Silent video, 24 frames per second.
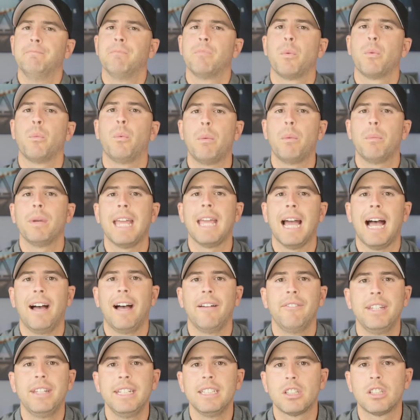when we
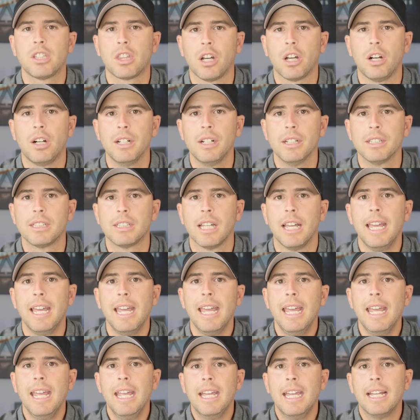have these thoughts
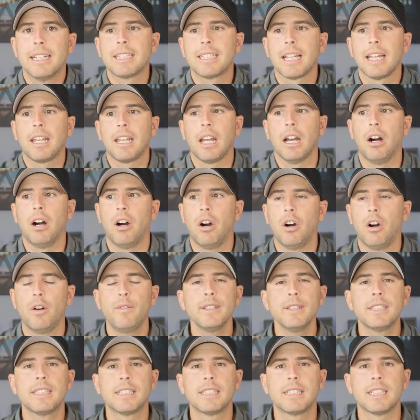it's like all of a
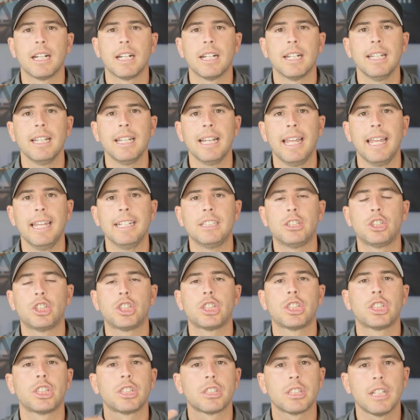sudden it
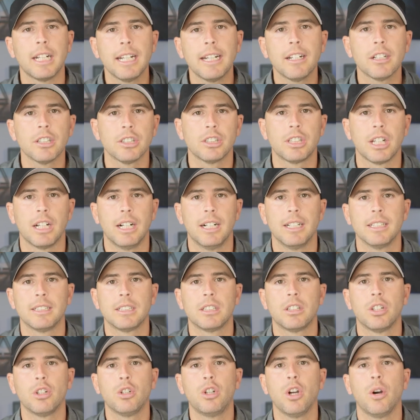triggers us
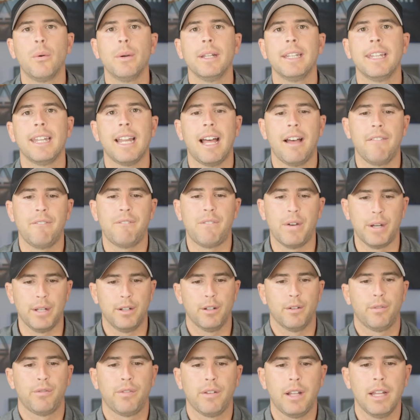to go into that fight or
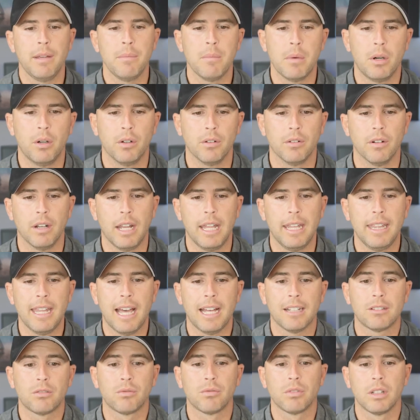flight mode. And
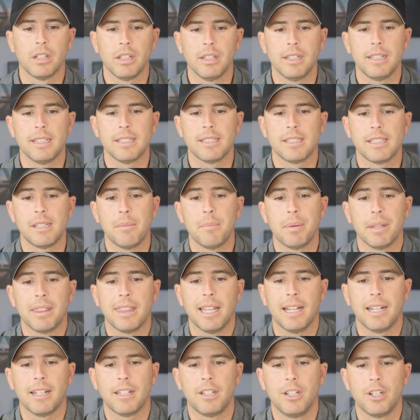that's really the
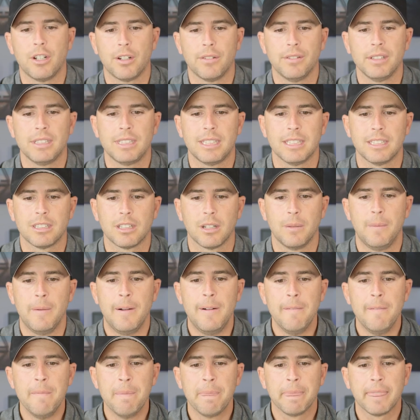sympathetic nervous system.
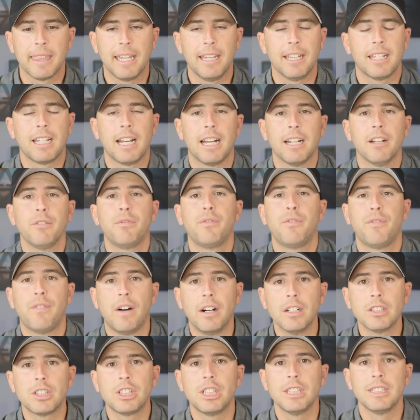It kind of
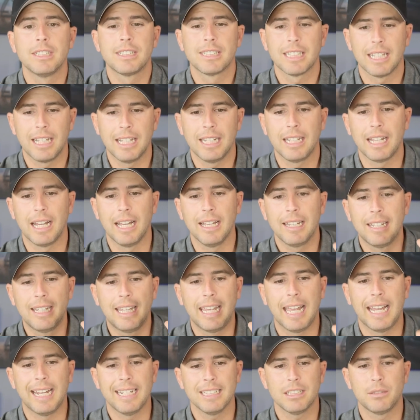functions like a
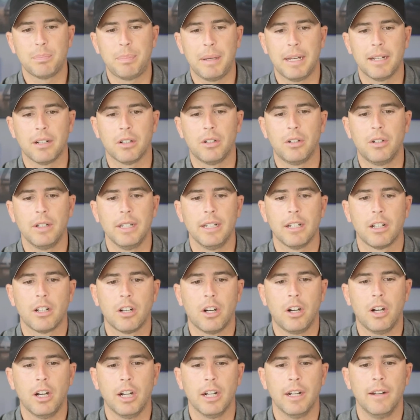gas pedal in a
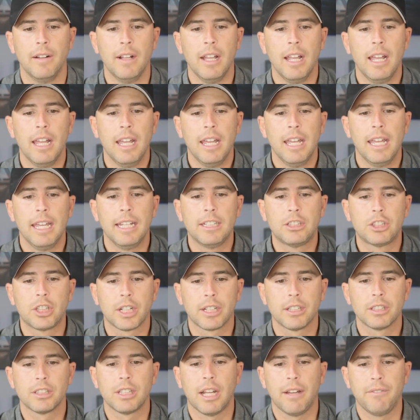car. It
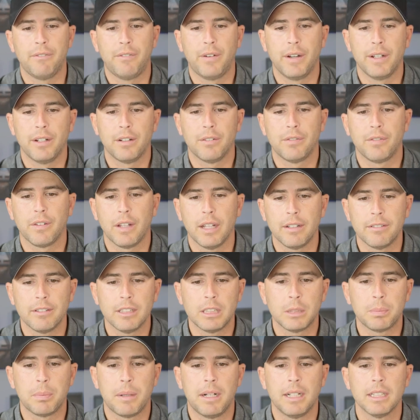triggers that fight or flight
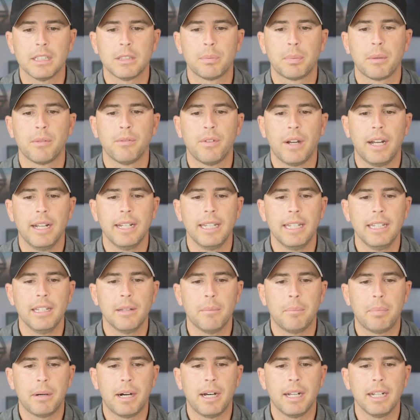response, providing the
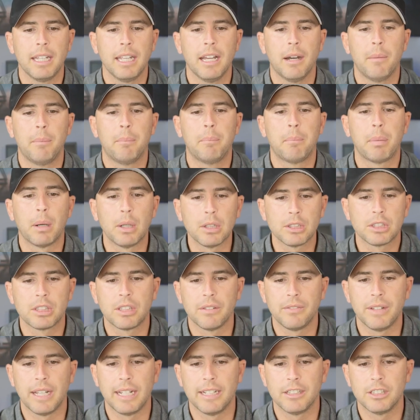body a burst
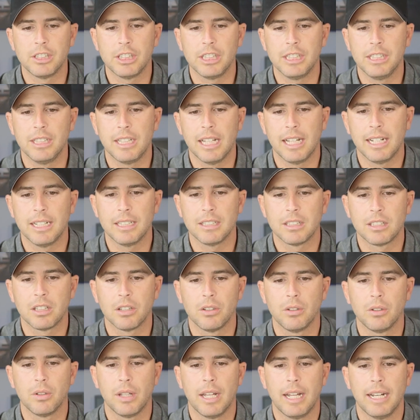of energy that
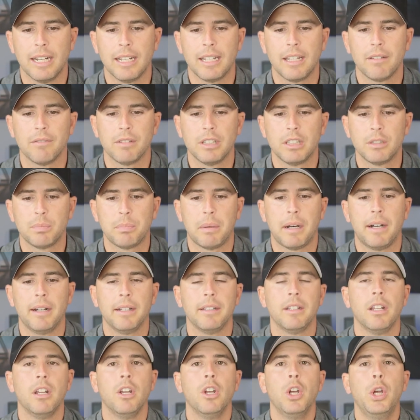so that it can
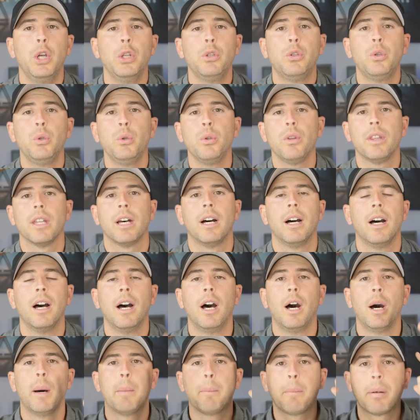respond to the
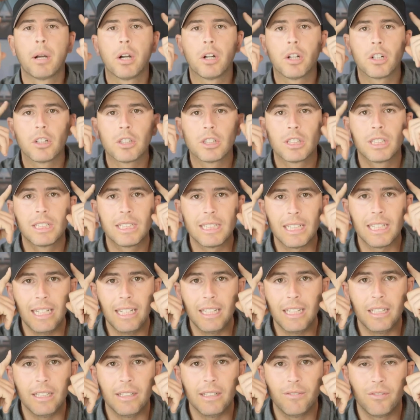
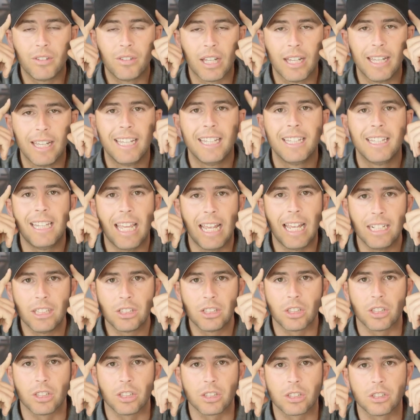perceived
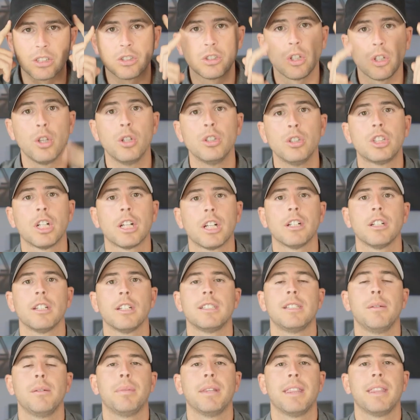dangers. So you trigger the
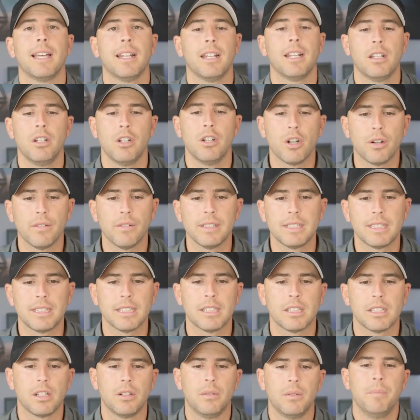sympathetic nervous
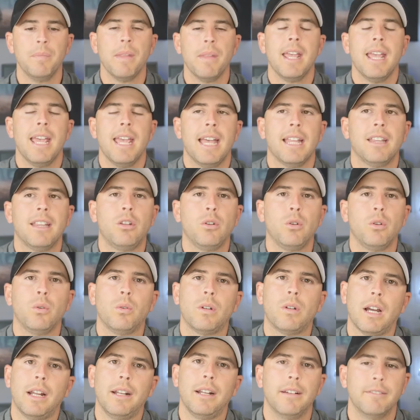system to
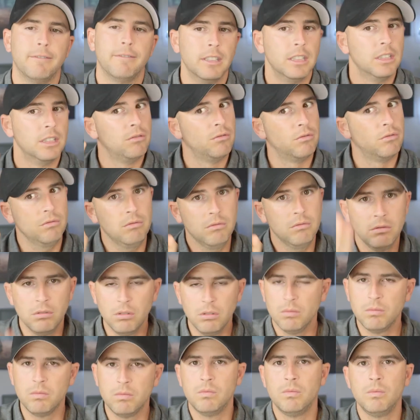kind
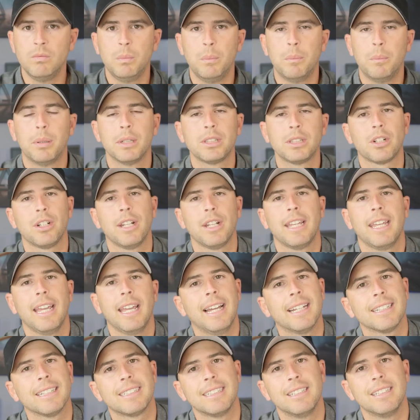of push on the
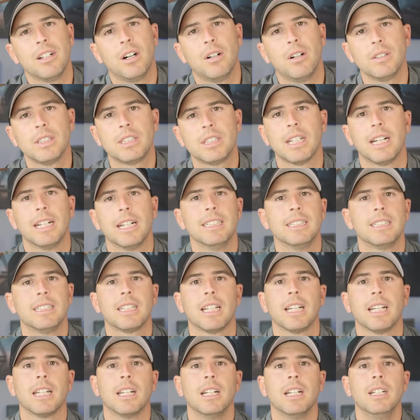gas, and all of a sudden it's
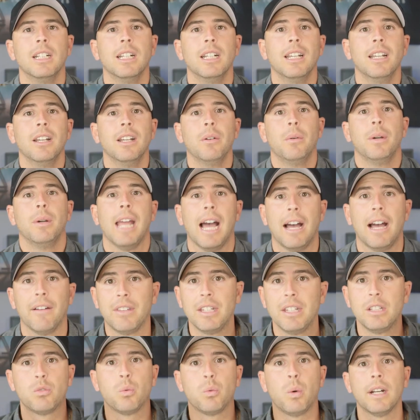like we have
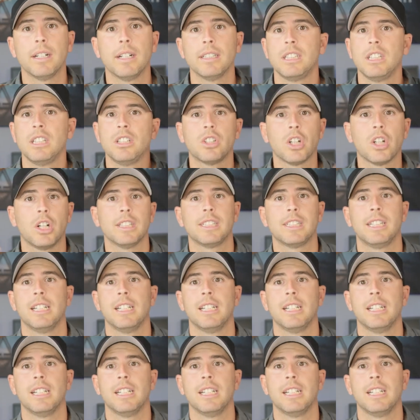these worries, these thoughts, and